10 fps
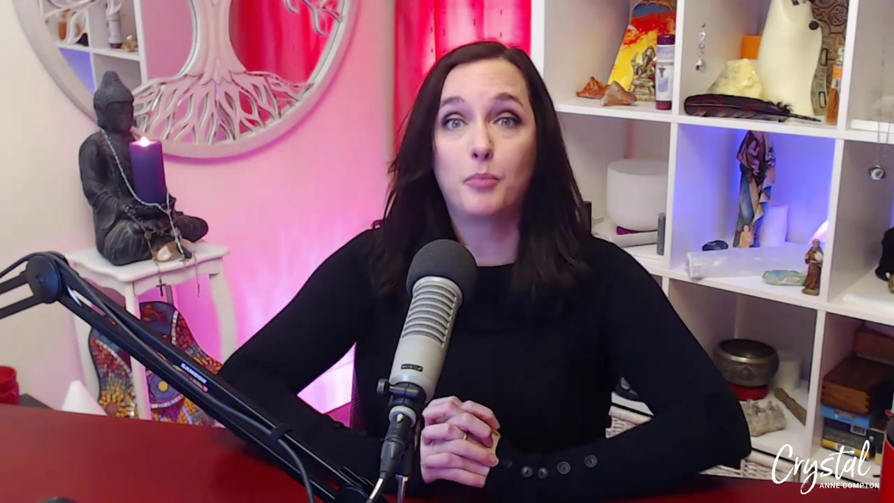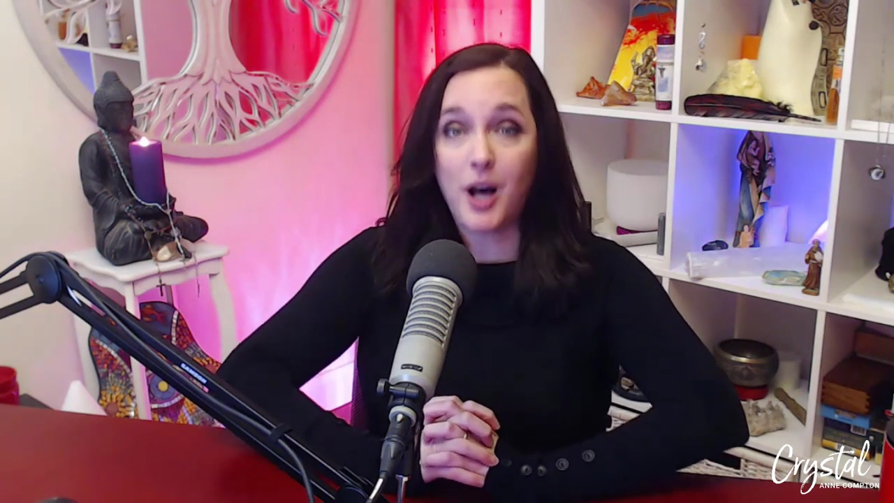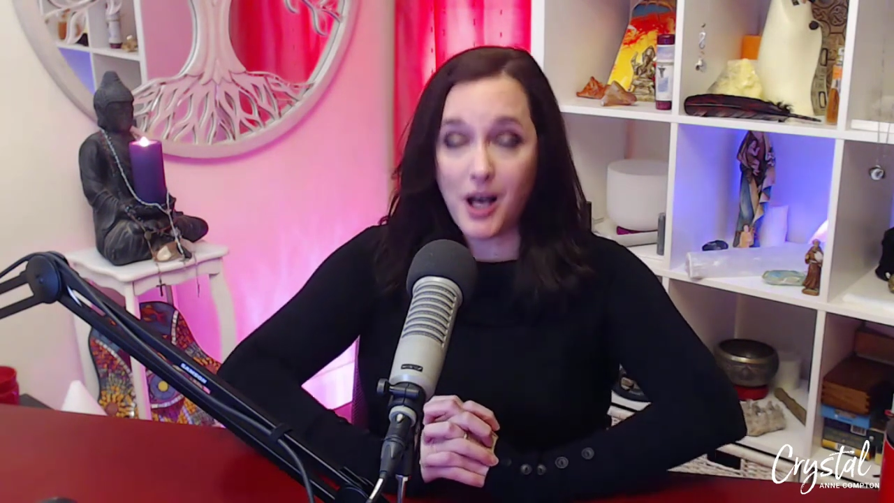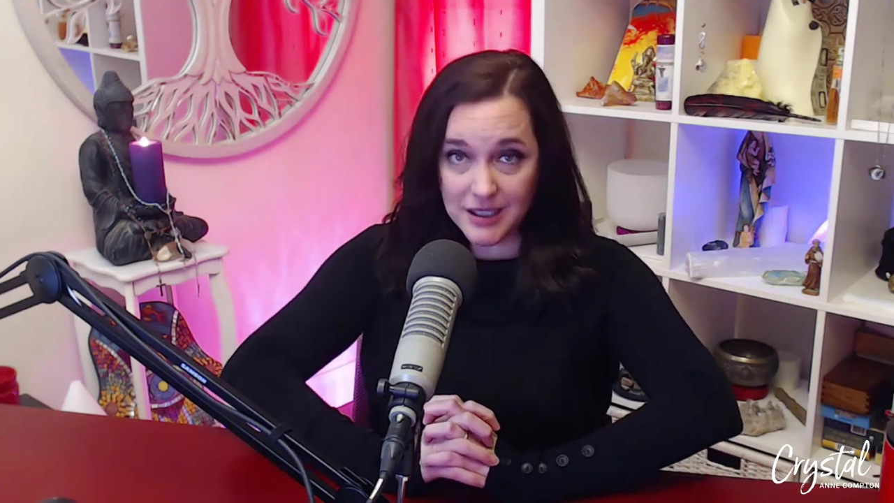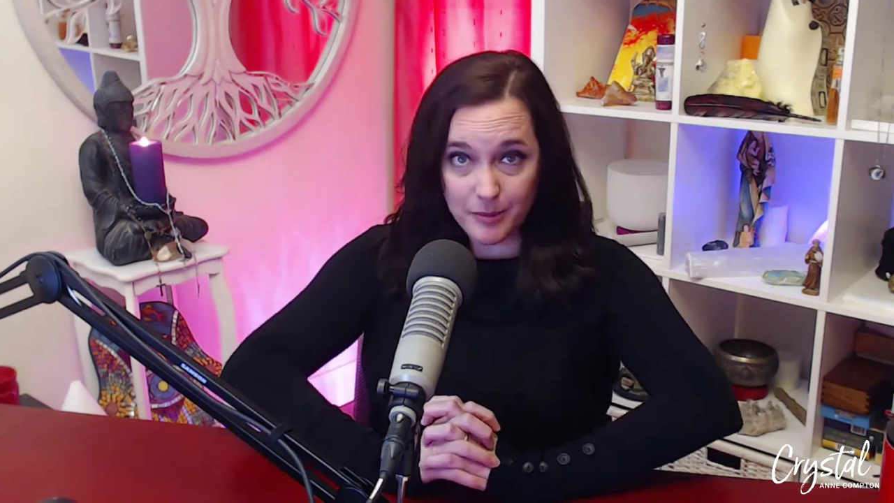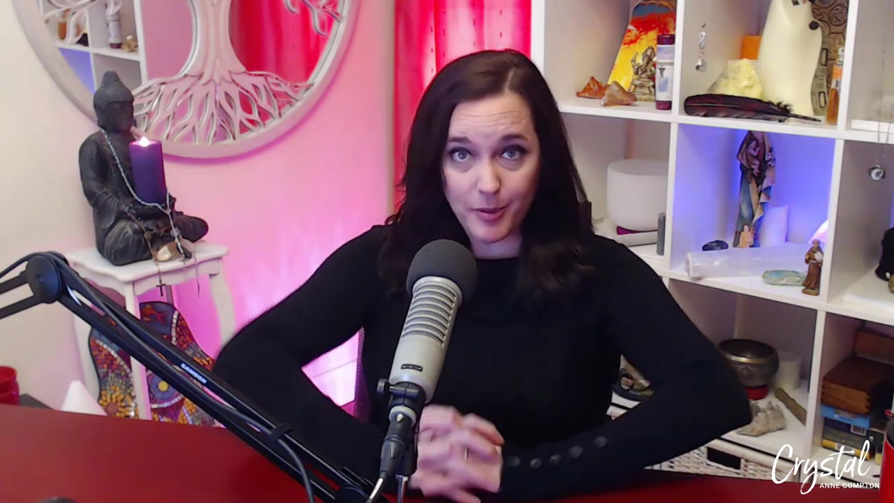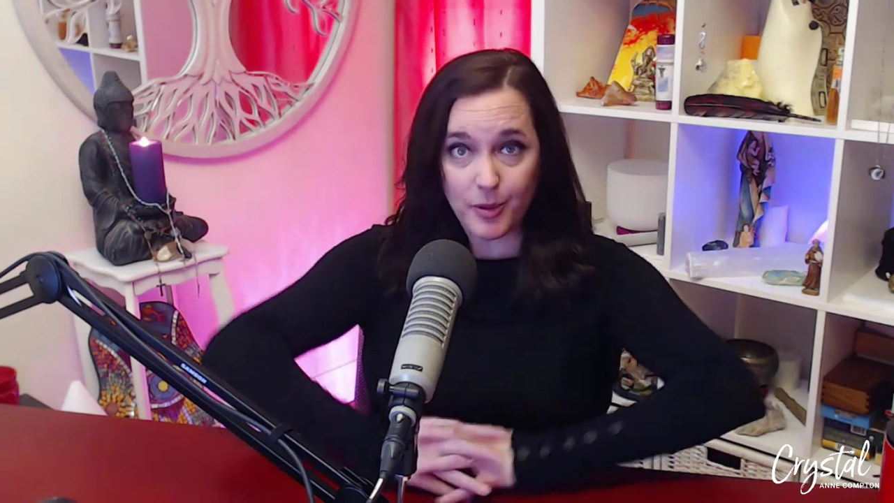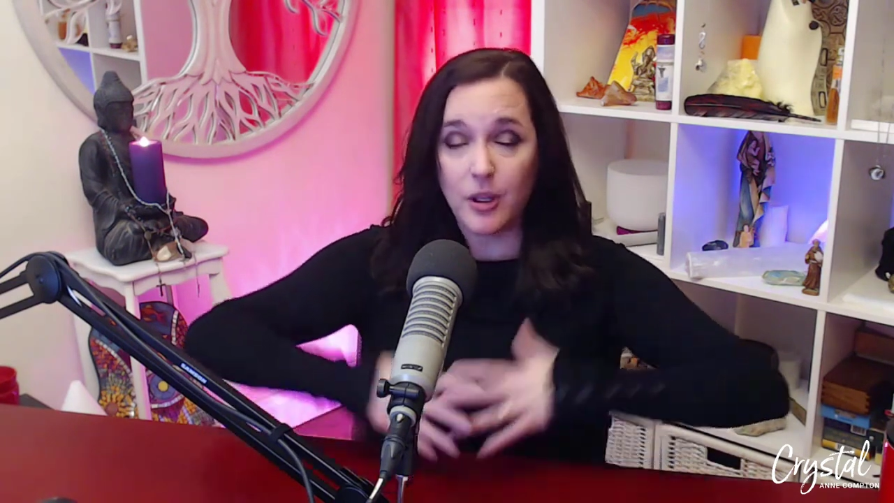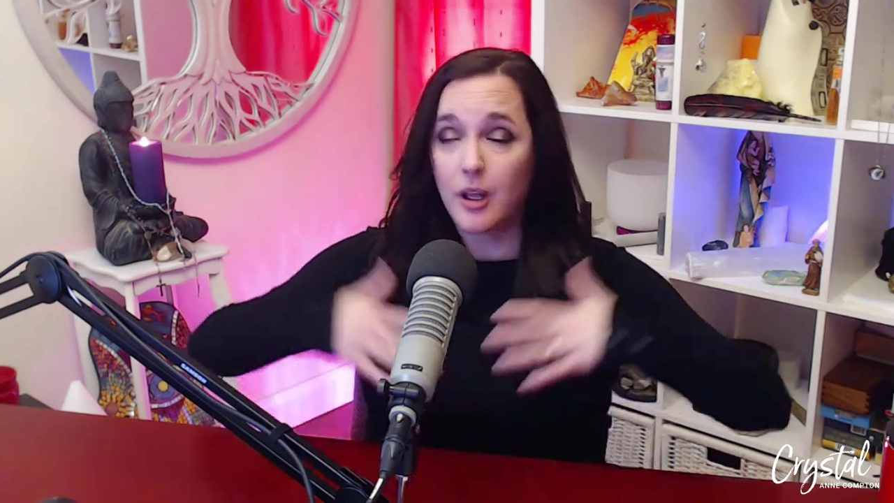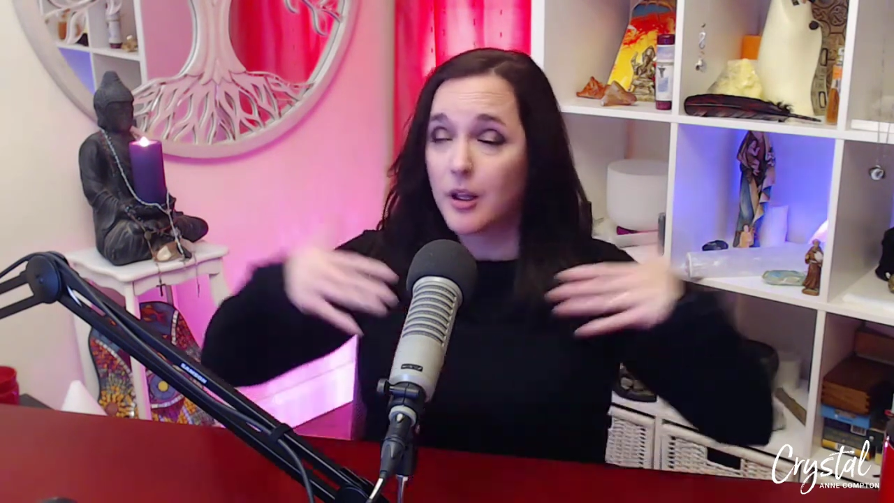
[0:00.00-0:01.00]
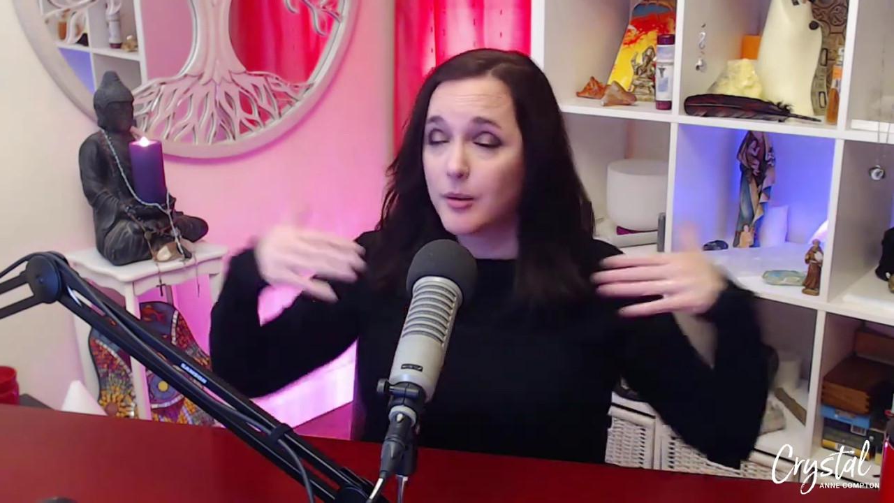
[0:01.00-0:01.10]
possible.